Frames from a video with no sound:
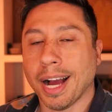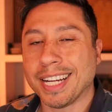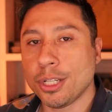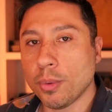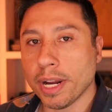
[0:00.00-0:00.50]
I
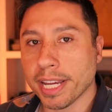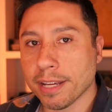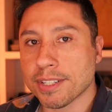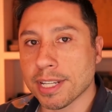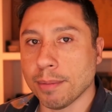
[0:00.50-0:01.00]
do want to
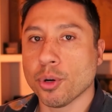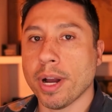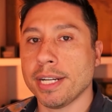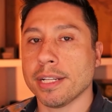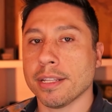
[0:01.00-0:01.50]
give some
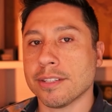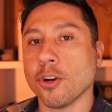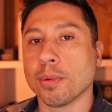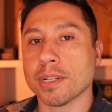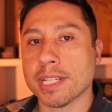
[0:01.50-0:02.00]
credit to the
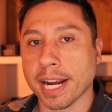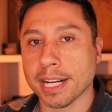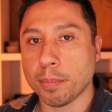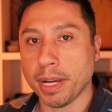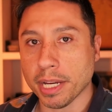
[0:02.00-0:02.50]
sober second
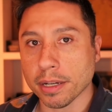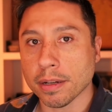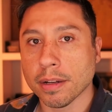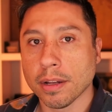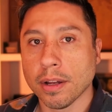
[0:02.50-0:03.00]
opinion.
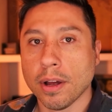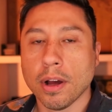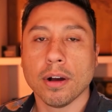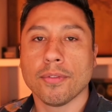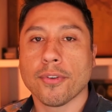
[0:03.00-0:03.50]

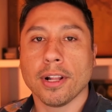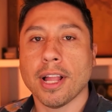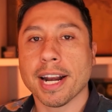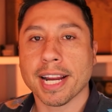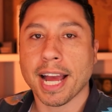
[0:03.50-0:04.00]
For a
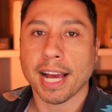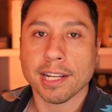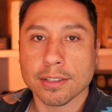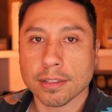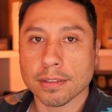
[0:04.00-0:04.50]
lot of
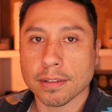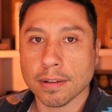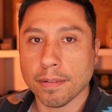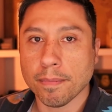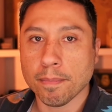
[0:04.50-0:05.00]
guys,
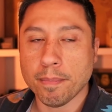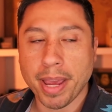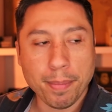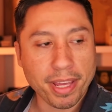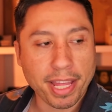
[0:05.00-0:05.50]

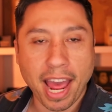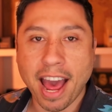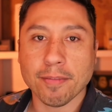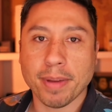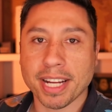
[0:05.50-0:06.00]
maybe they
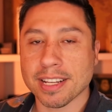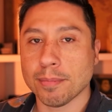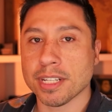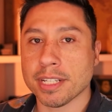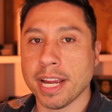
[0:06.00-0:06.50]
have made some
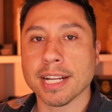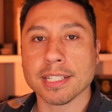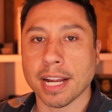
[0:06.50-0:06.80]
mistakes. I